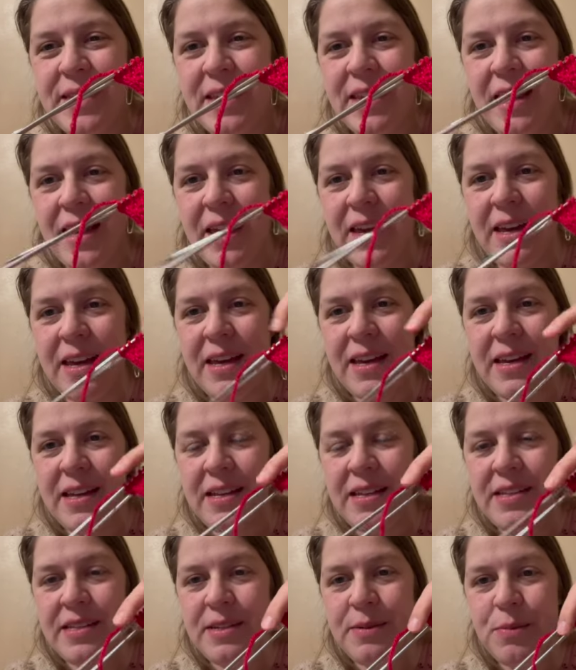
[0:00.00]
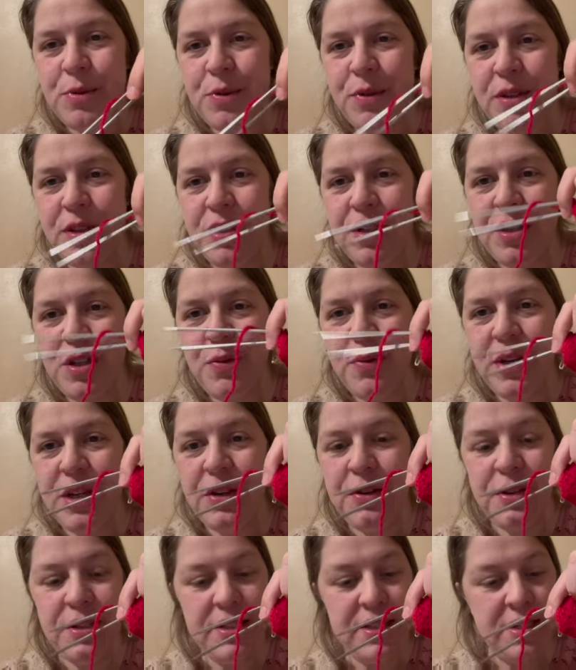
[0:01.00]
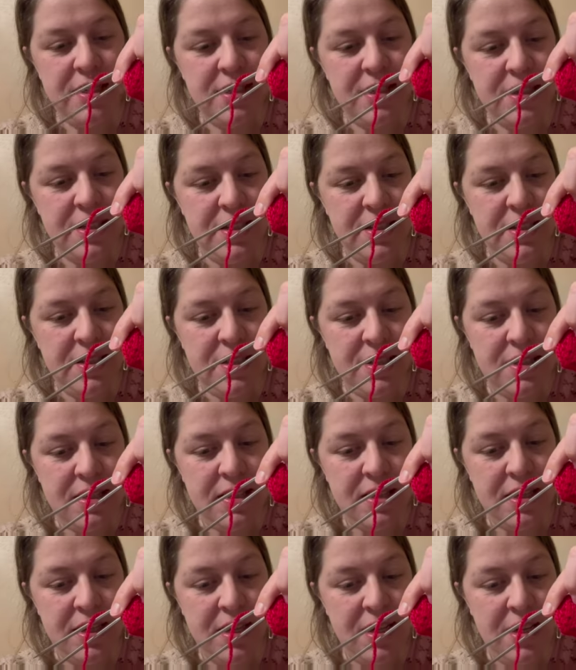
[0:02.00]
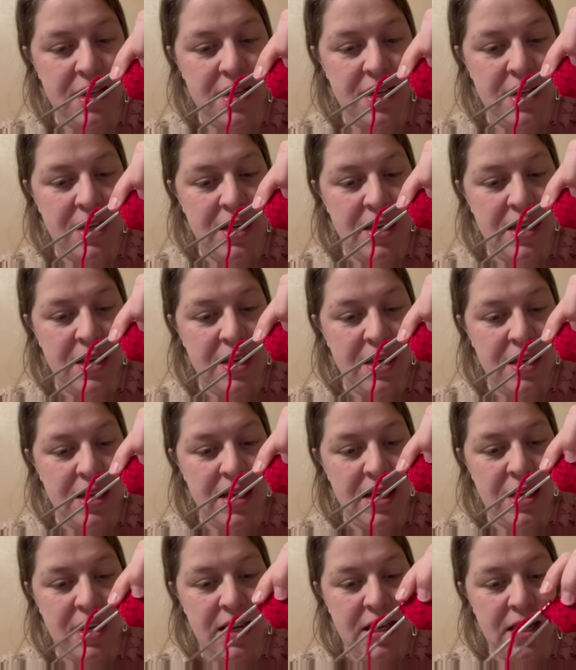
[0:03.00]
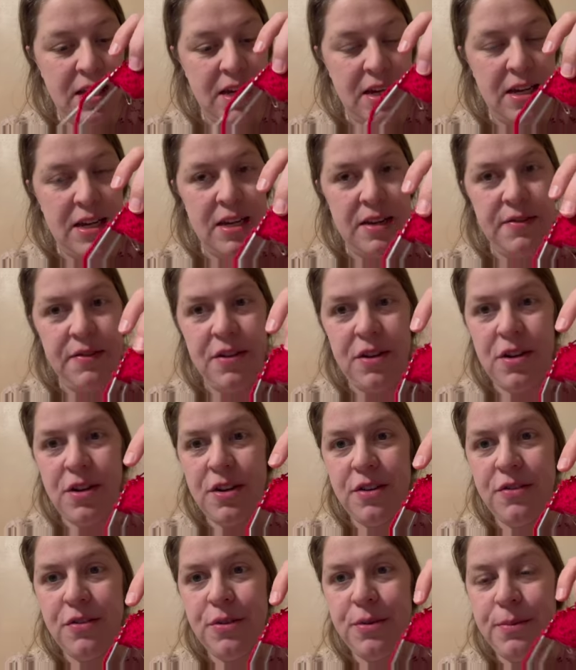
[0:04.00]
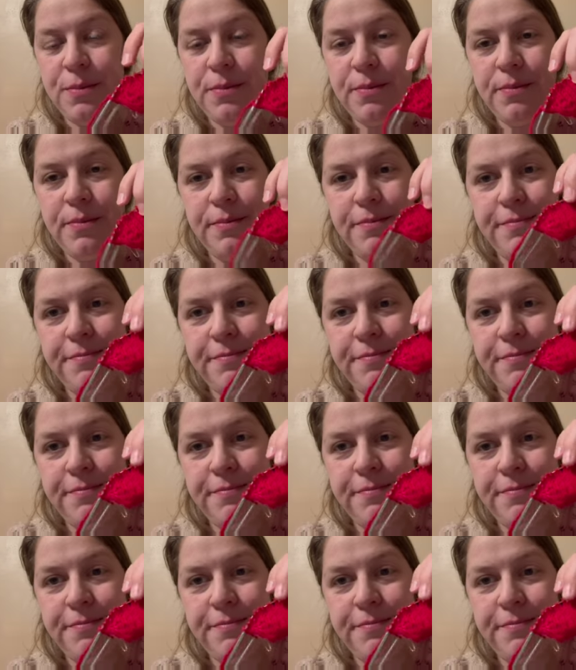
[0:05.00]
And I'm doing the toe increases. And I've gone from,